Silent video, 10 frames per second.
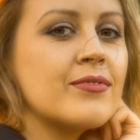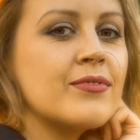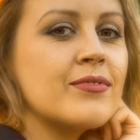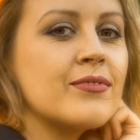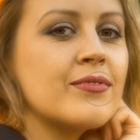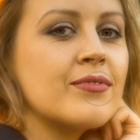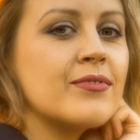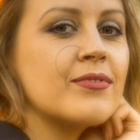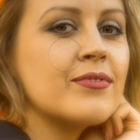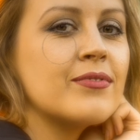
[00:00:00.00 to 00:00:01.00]

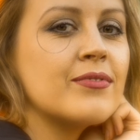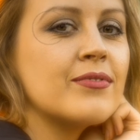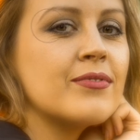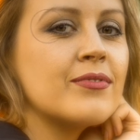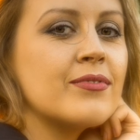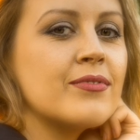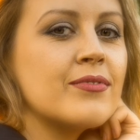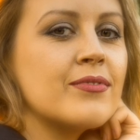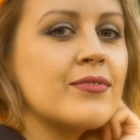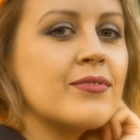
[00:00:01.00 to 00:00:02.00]

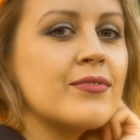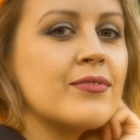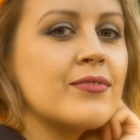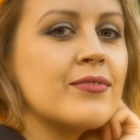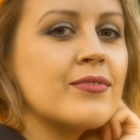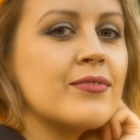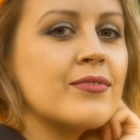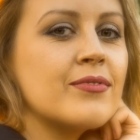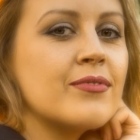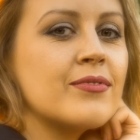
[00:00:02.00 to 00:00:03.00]

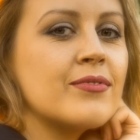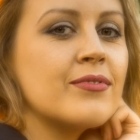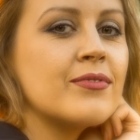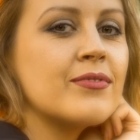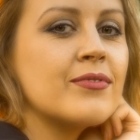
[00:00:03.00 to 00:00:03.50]
Nothing is said.